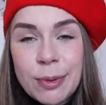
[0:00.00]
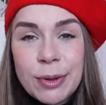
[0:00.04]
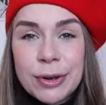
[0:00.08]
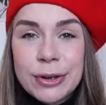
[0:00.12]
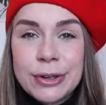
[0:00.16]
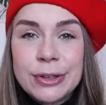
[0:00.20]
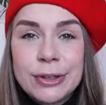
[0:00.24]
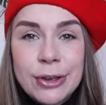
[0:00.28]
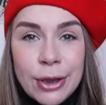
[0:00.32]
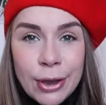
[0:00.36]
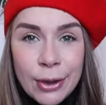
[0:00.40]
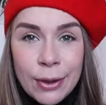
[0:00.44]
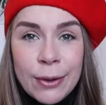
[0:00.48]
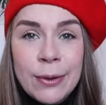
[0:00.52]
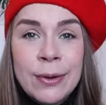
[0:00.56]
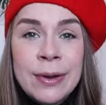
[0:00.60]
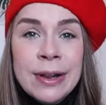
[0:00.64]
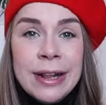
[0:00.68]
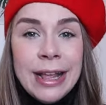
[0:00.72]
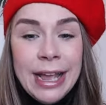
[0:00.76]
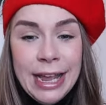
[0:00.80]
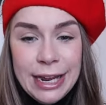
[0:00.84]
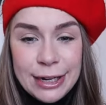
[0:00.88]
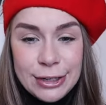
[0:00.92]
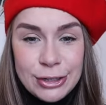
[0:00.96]
want to go
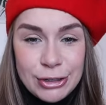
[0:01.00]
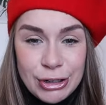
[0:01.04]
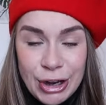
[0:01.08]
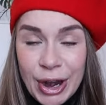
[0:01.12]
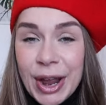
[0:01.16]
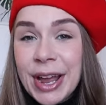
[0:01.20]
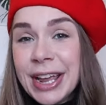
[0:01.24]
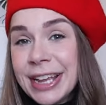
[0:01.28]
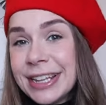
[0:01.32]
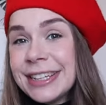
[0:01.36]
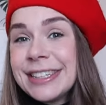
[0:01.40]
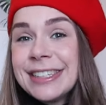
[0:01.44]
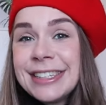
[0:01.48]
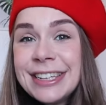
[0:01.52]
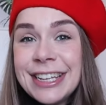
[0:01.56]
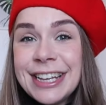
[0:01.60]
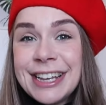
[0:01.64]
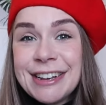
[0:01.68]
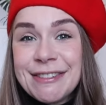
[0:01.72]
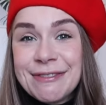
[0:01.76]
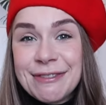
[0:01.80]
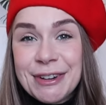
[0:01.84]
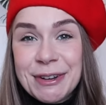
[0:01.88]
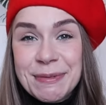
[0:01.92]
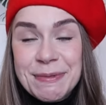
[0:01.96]
and try and
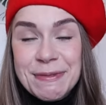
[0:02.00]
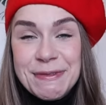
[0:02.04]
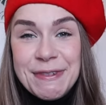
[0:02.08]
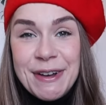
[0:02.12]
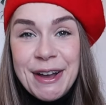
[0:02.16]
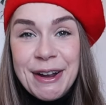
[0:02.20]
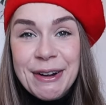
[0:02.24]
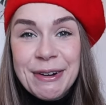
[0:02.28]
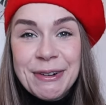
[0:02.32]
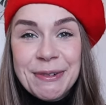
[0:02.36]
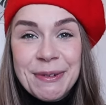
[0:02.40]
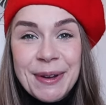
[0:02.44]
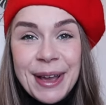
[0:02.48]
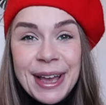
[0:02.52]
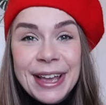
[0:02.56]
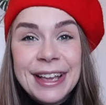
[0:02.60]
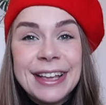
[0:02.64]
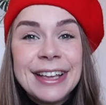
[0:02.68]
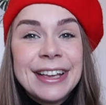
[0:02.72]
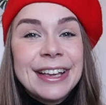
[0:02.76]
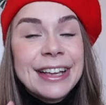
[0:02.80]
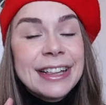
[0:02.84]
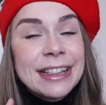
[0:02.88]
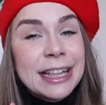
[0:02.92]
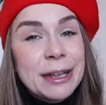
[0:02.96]
see it from far
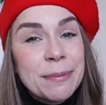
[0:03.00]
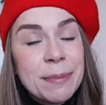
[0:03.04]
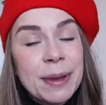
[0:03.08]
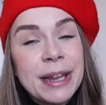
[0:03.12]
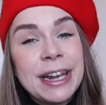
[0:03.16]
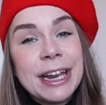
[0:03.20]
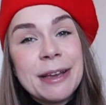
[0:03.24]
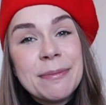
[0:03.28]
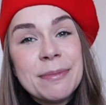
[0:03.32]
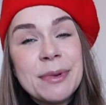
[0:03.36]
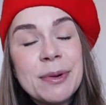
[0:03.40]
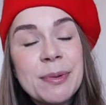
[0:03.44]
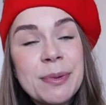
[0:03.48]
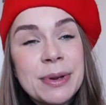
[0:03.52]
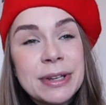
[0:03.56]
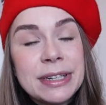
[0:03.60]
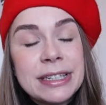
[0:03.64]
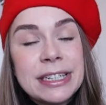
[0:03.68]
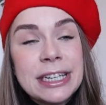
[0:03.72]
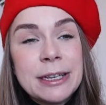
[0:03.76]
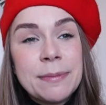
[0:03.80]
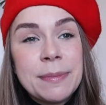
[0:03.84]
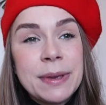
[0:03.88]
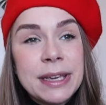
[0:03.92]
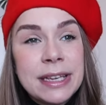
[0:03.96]
away, then my number one
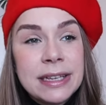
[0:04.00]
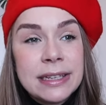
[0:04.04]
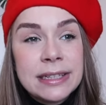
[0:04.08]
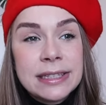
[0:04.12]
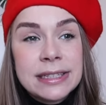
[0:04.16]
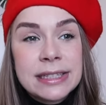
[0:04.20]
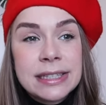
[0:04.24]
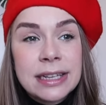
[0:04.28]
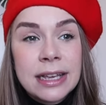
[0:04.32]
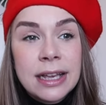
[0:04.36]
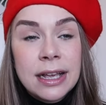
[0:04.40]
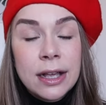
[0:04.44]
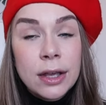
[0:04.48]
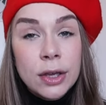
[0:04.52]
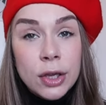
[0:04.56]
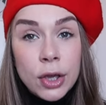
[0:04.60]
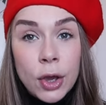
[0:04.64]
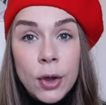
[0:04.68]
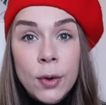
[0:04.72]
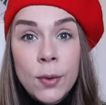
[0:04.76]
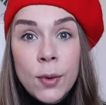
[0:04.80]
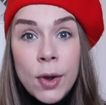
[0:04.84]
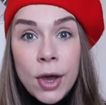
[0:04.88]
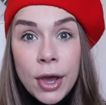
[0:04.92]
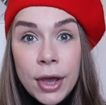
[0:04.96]
tip is
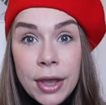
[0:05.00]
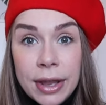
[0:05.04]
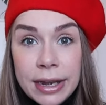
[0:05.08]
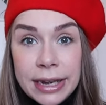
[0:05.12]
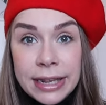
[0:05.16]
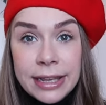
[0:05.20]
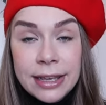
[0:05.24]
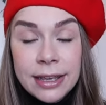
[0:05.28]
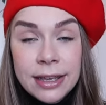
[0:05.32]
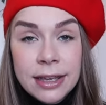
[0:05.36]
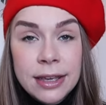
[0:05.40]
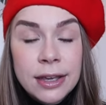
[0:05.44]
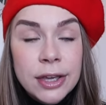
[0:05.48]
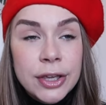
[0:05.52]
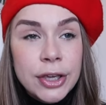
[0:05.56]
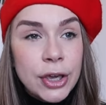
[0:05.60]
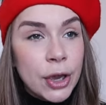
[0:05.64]
go early.